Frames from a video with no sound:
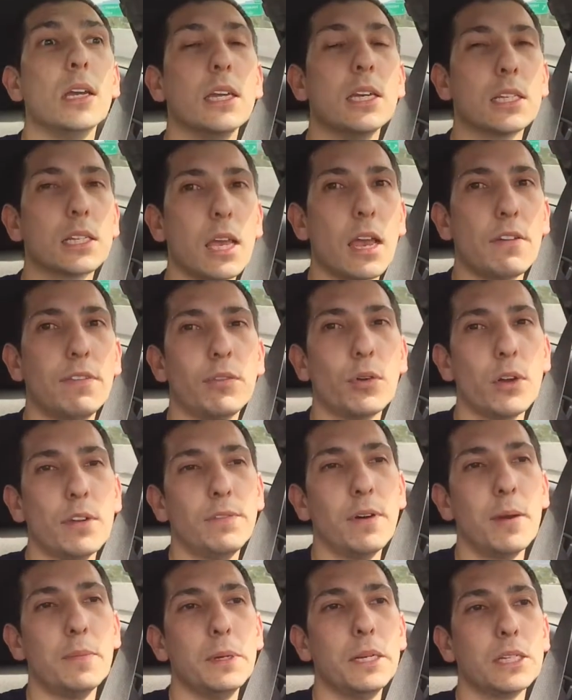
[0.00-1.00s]
it's like
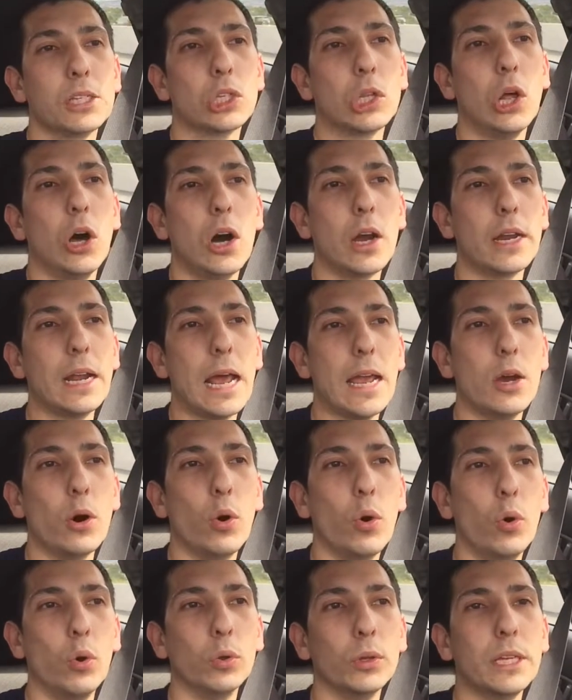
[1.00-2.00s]
45 minutes long and I
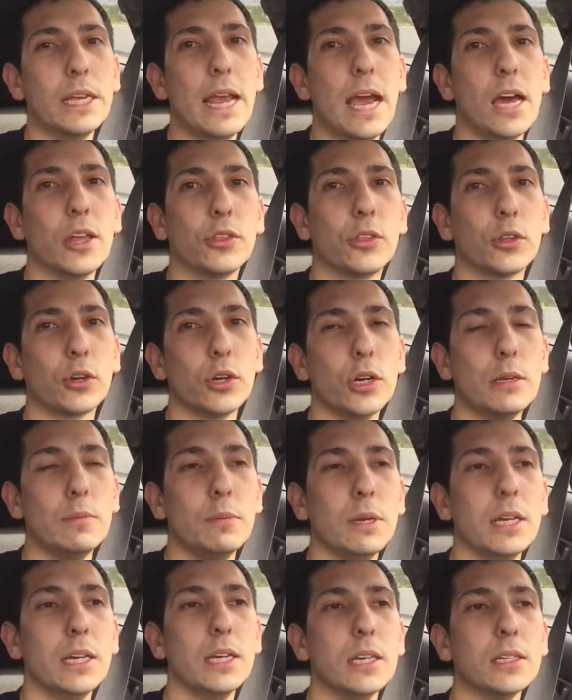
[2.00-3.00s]
only had 30
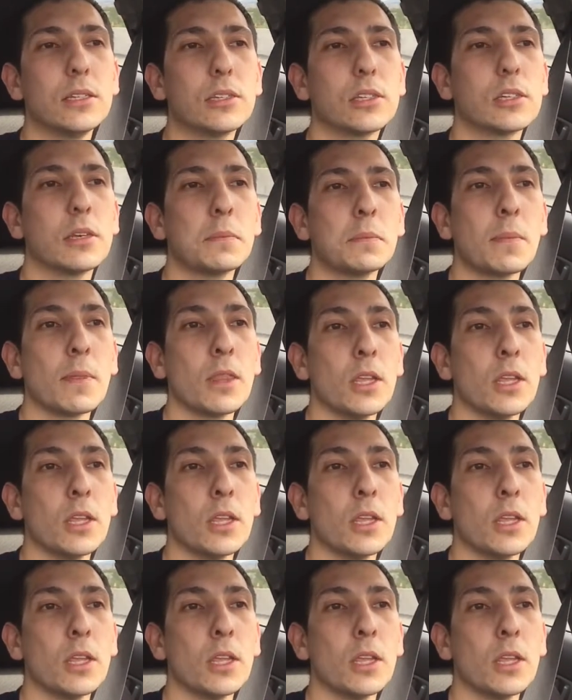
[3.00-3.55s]
minutes.